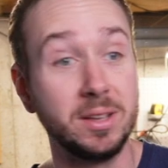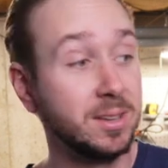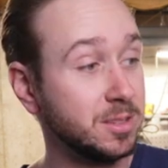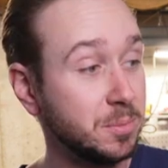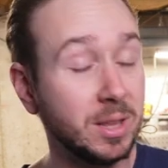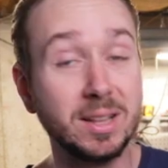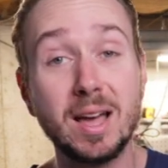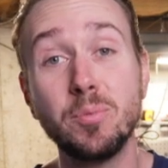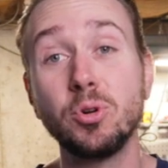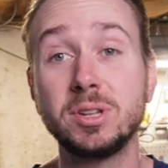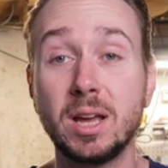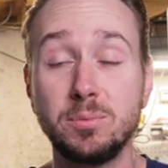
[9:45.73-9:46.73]
I mean, a lot
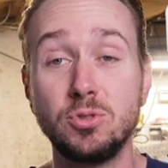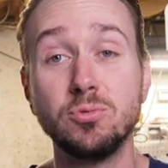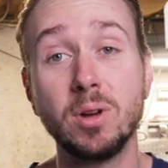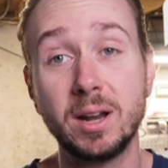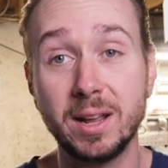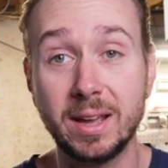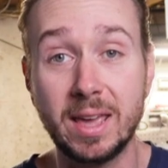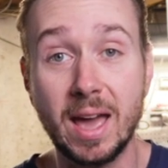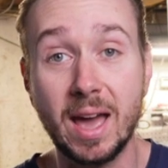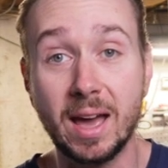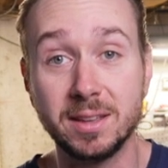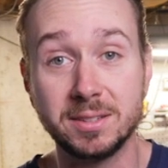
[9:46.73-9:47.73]
more times you run out of
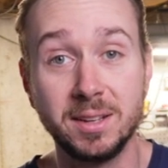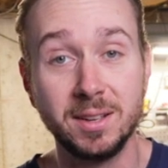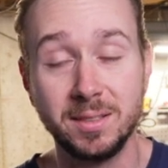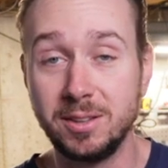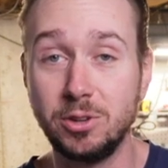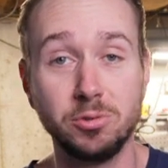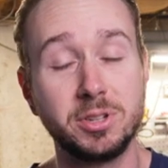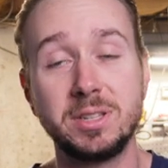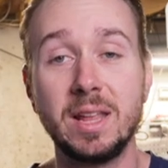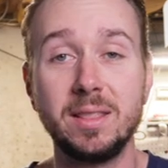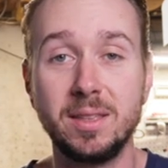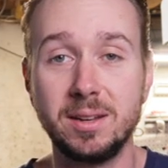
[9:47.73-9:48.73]
gas than your
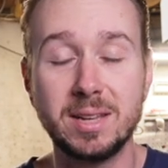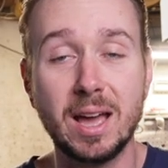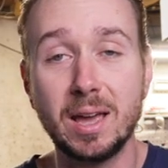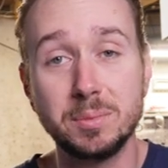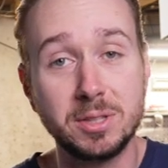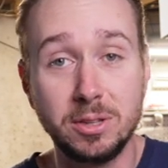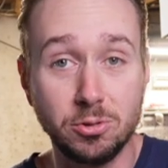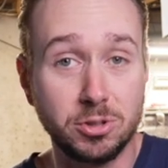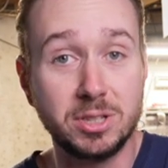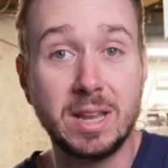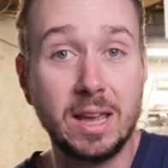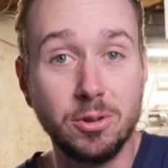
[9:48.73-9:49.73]
than times that your
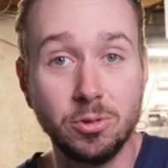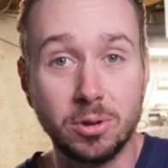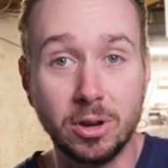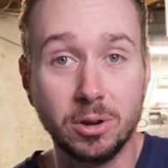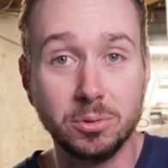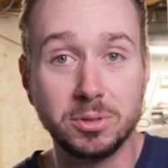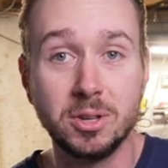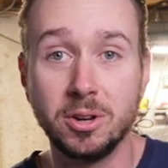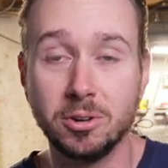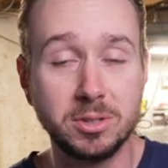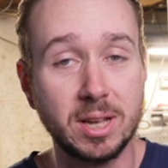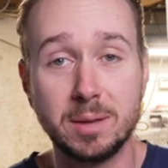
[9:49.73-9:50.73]
stator goes
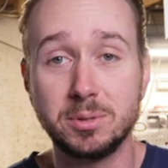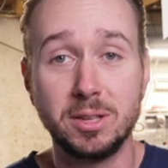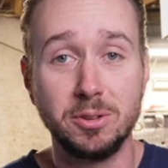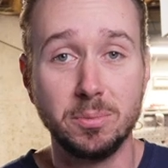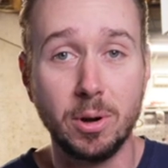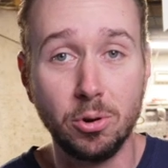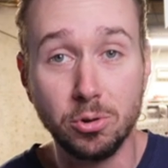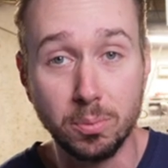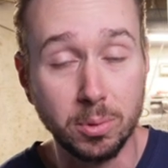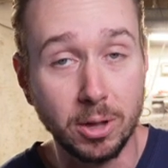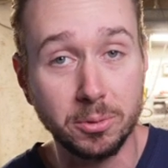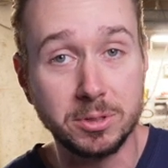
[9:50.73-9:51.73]
or times that your motor
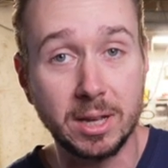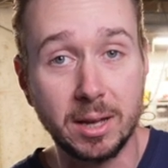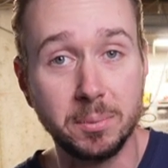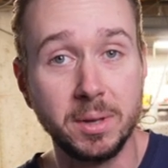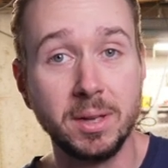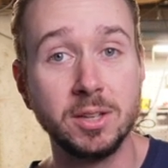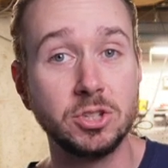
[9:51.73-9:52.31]
blows up.